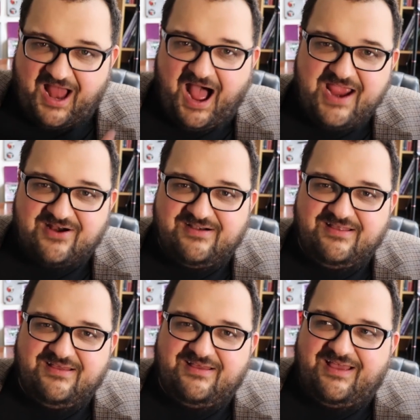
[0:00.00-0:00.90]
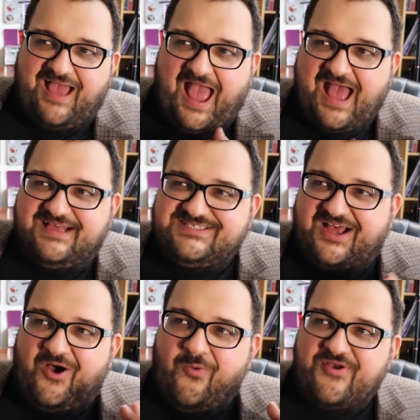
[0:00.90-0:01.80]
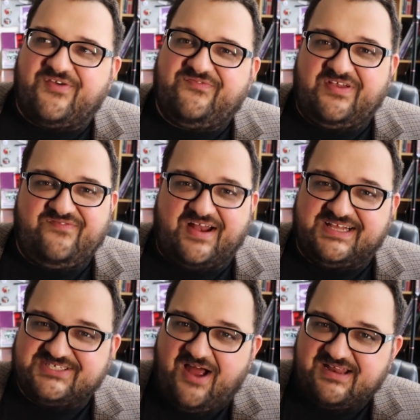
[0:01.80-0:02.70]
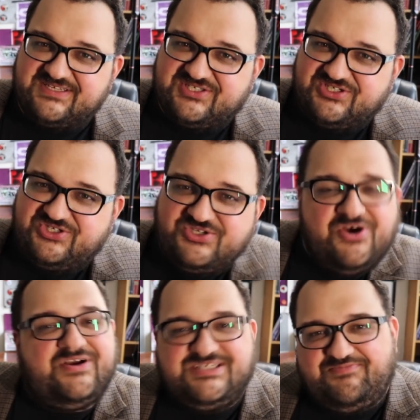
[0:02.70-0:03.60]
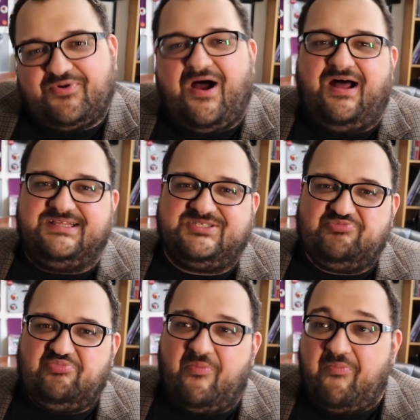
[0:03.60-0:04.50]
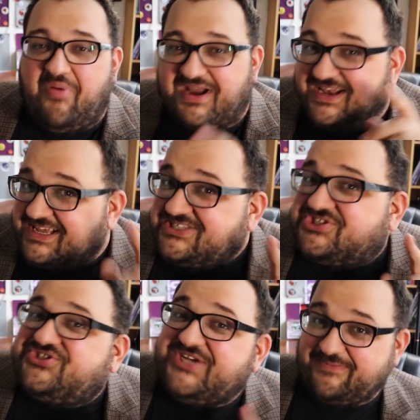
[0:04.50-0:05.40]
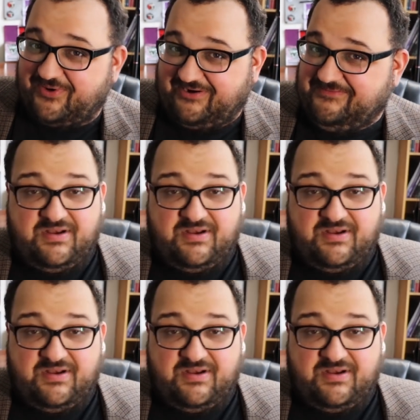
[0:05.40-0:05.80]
But iron has a wonderful effect. It's not as good as bronze, but it is cheaper.